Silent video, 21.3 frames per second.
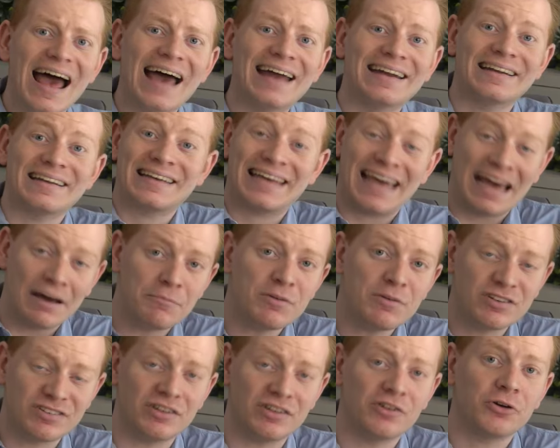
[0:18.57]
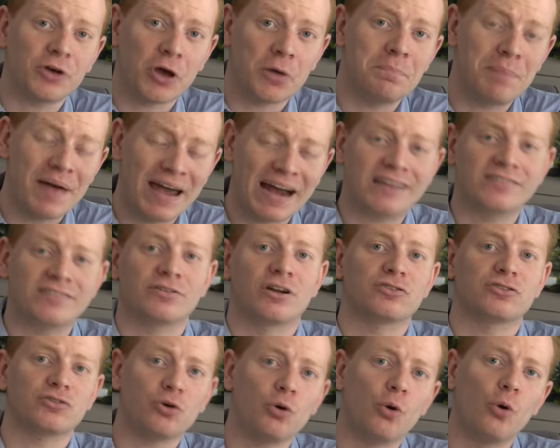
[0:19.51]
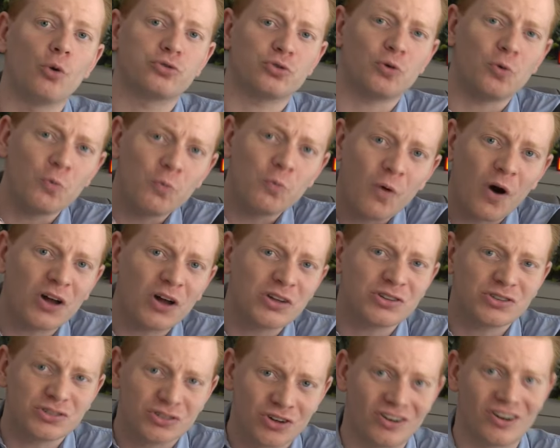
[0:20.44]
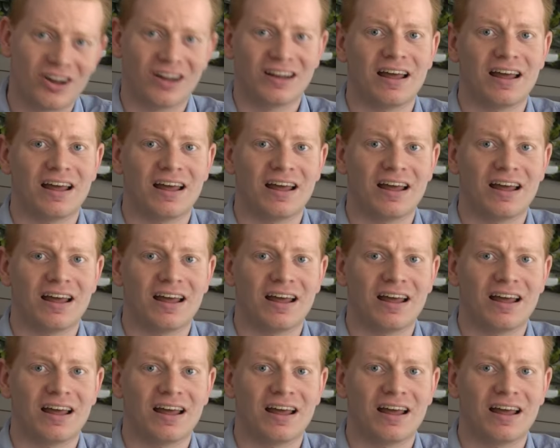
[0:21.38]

And can we still go back to that old one dollar